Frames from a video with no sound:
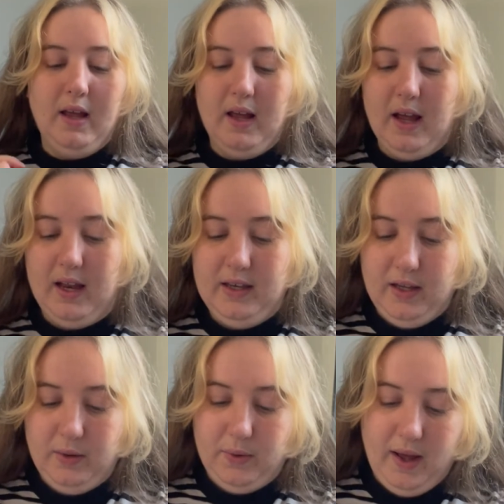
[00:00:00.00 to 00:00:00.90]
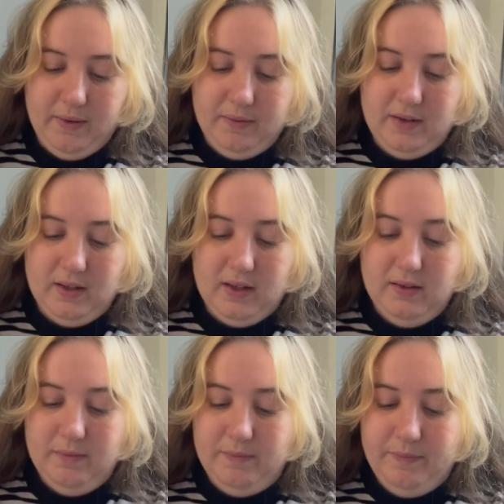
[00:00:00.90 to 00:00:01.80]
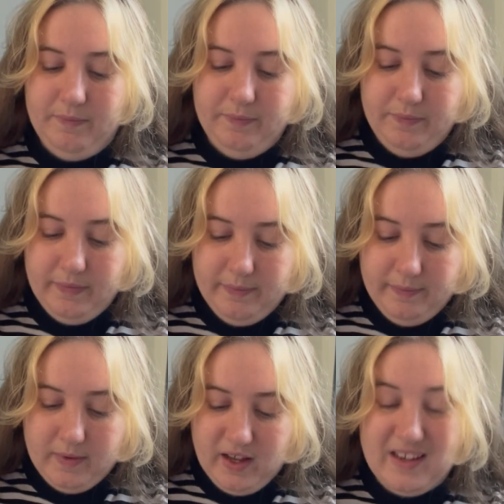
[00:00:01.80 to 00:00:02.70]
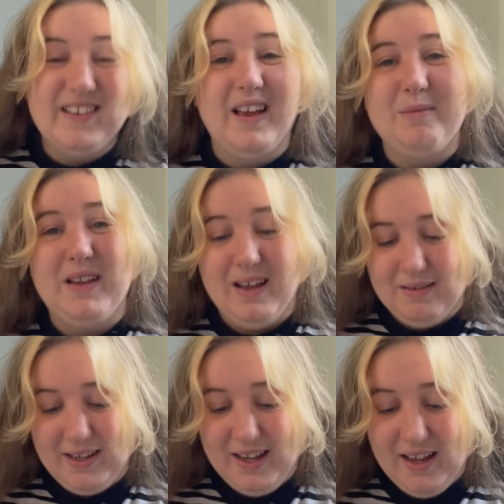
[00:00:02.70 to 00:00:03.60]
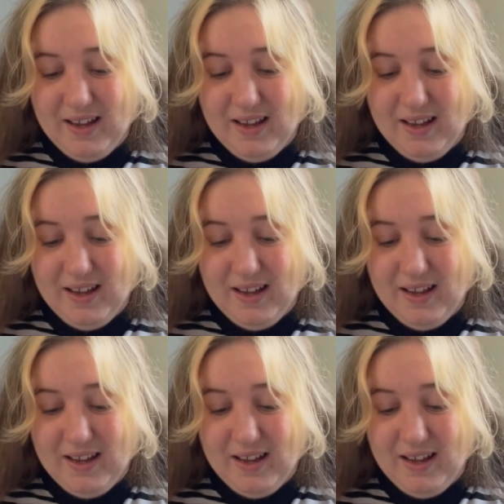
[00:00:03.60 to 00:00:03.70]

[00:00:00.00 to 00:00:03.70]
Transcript: and you have to accept that, I guess.